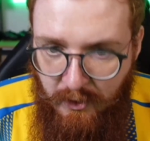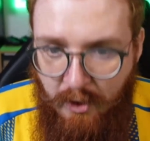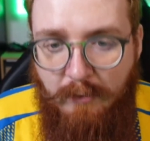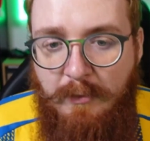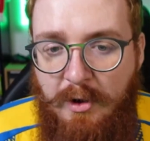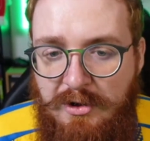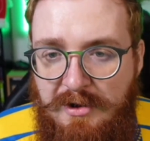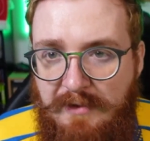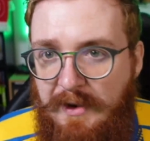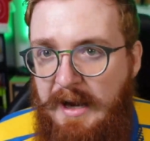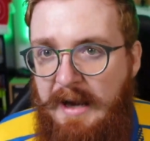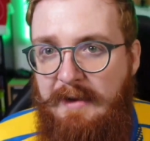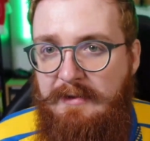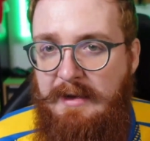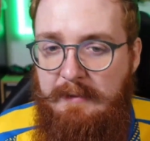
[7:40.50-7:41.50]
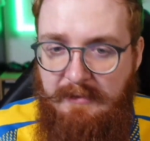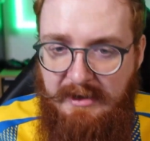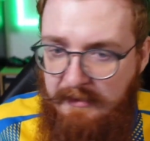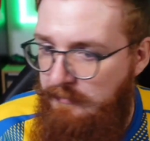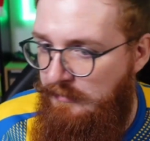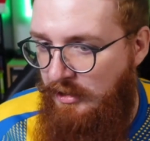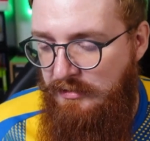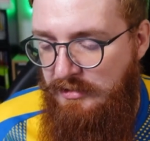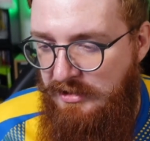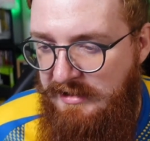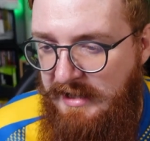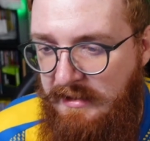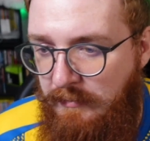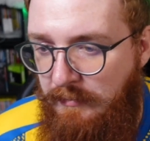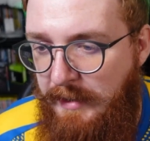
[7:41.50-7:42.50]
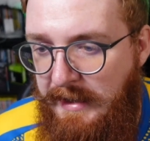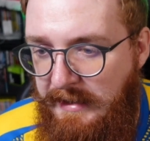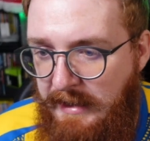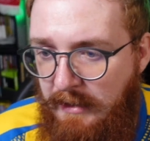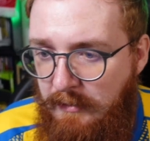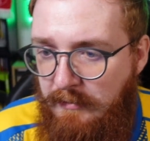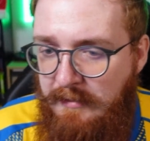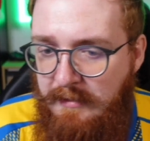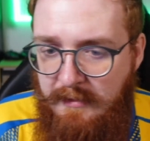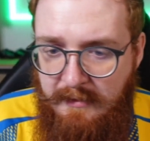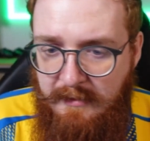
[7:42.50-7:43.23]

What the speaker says: Not much of a halftime team talk, just send them back out.